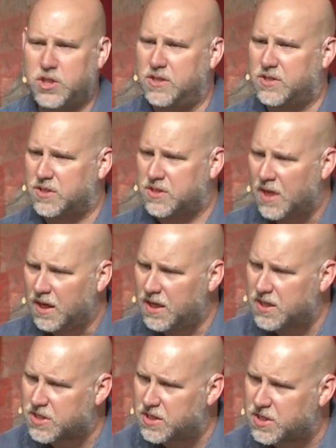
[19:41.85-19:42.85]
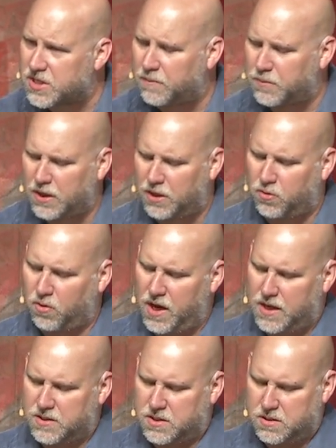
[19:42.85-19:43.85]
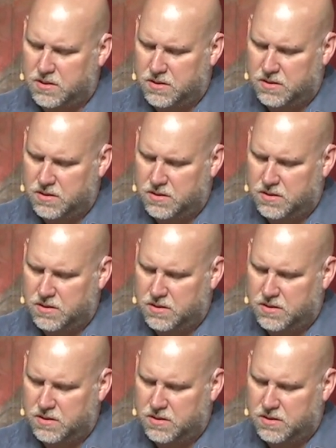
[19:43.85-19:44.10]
Jesus. He sees something great.